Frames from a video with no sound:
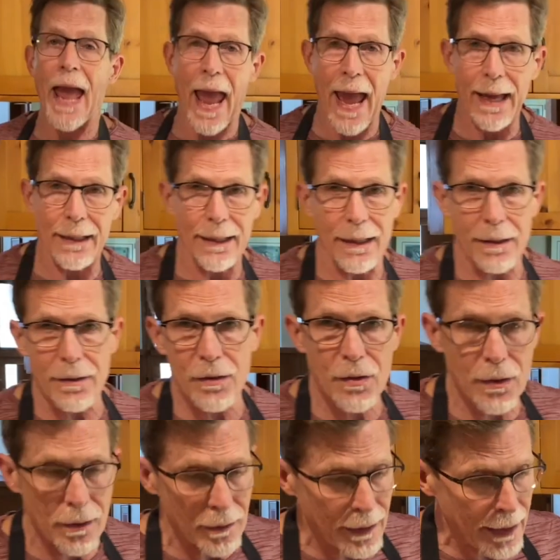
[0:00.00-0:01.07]

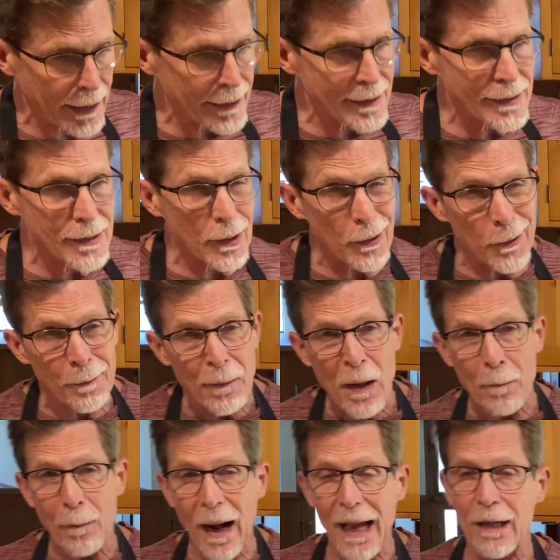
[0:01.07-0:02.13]
add-ins, okay? So
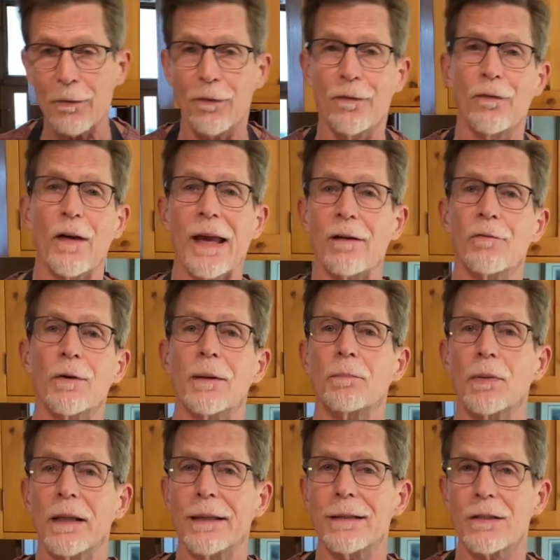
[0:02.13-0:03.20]
my favorite
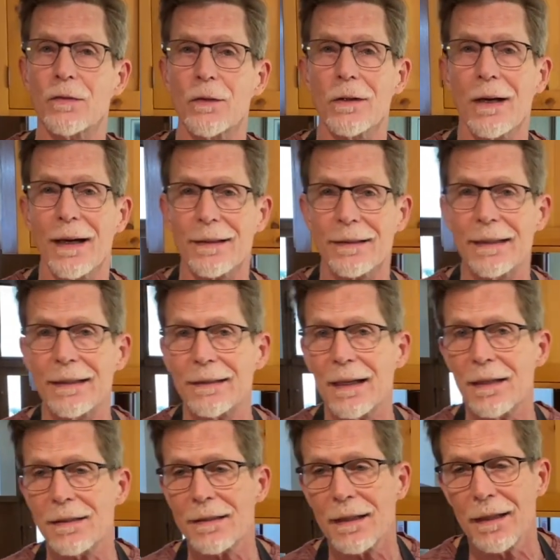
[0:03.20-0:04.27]
place for
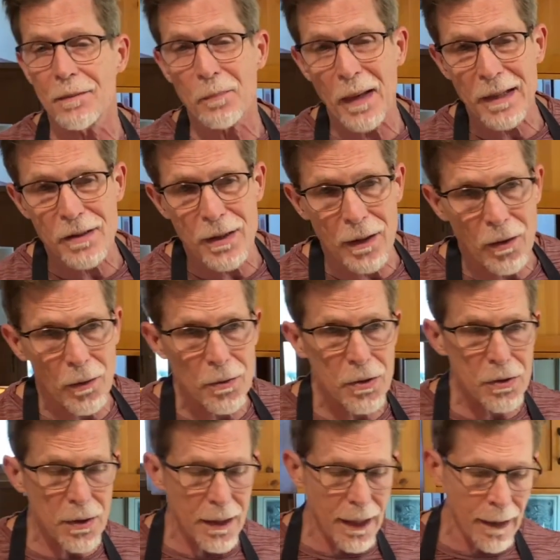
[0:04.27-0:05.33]
carnitas in Mexico
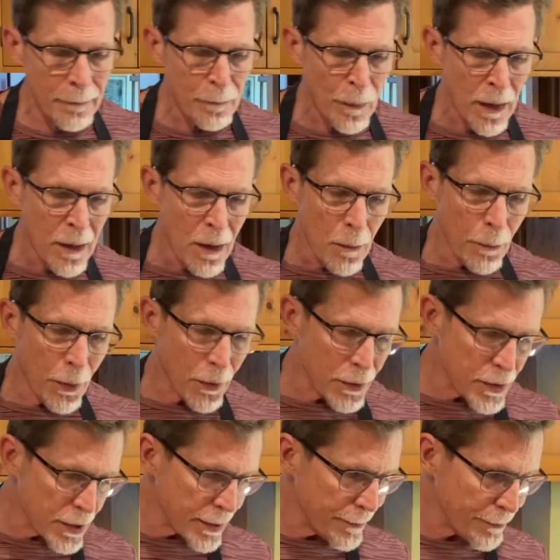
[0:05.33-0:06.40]
City
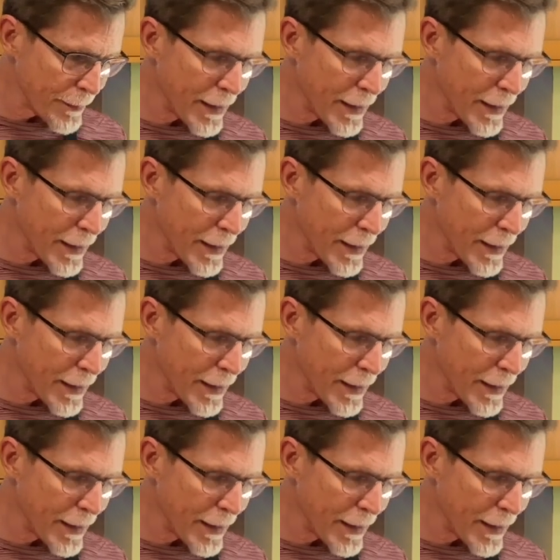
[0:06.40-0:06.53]
puts